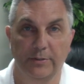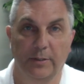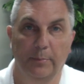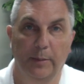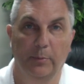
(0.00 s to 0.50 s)

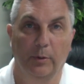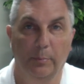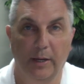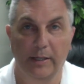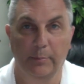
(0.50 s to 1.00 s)
Some people are
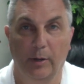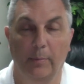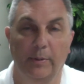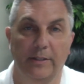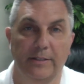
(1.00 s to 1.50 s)
buying
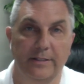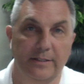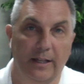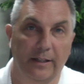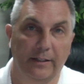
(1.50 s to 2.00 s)
properties and
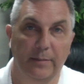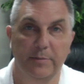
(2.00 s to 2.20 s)
selling them.